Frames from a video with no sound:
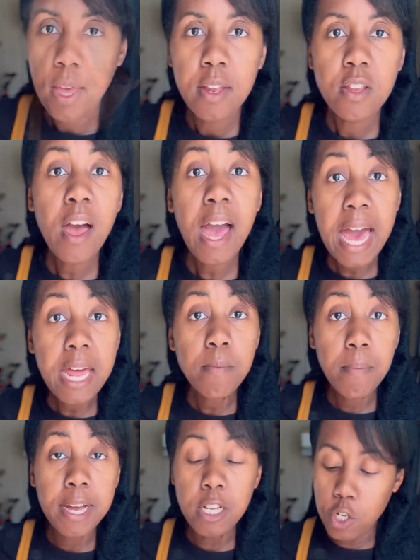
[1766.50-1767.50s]
Now I added
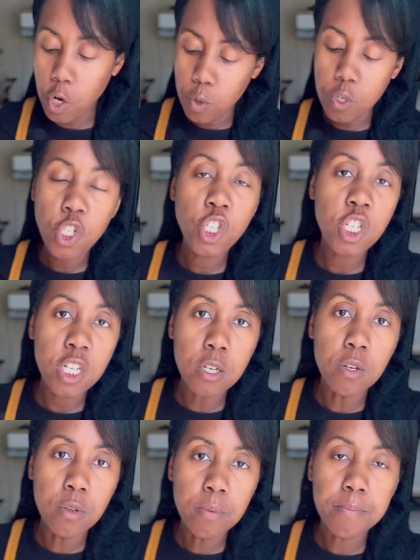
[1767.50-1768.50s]
my dough
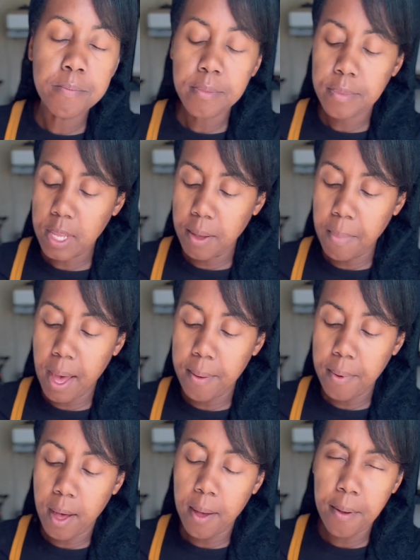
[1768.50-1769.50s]
shield, my
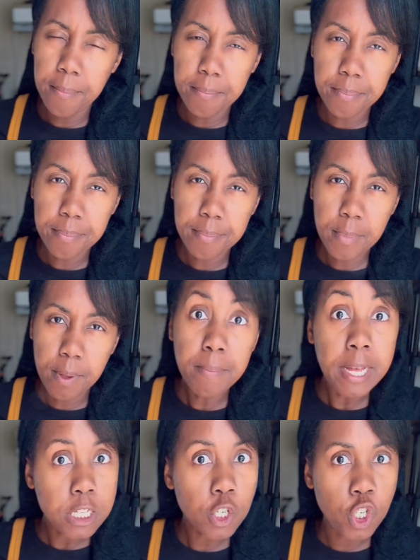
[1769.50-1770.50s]

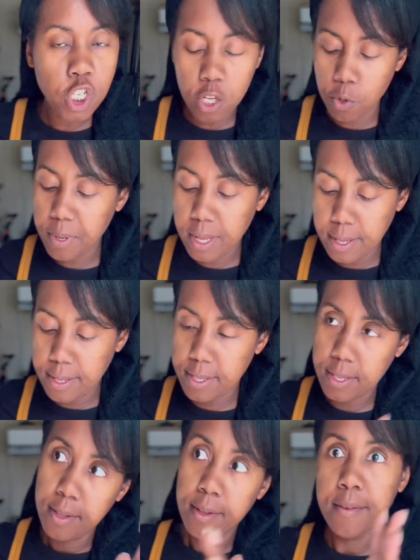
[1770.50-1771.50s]
mixer shield, because
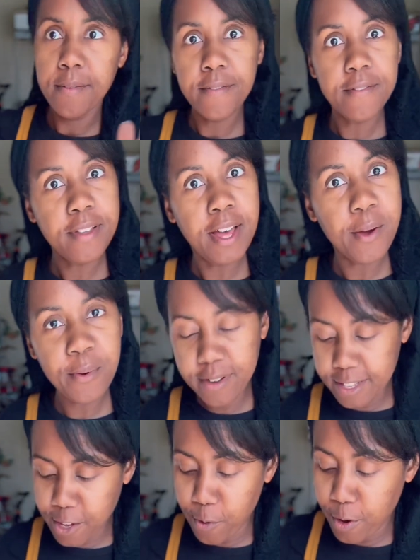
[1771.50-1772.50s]
flour
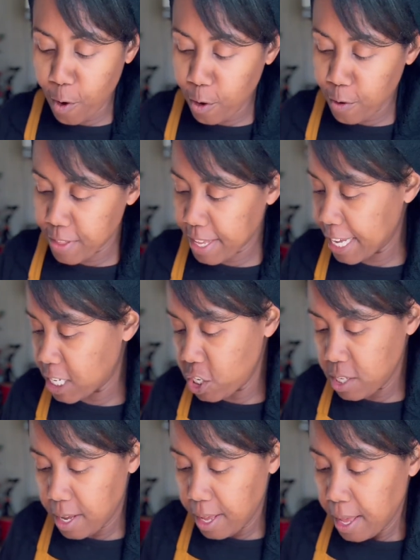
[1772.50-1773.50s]
is going all over the kitchen.
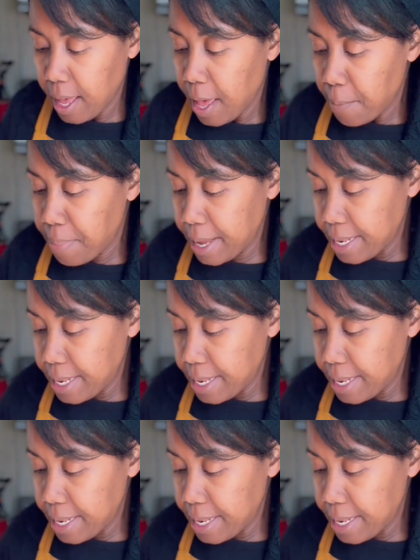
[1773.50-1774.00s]
But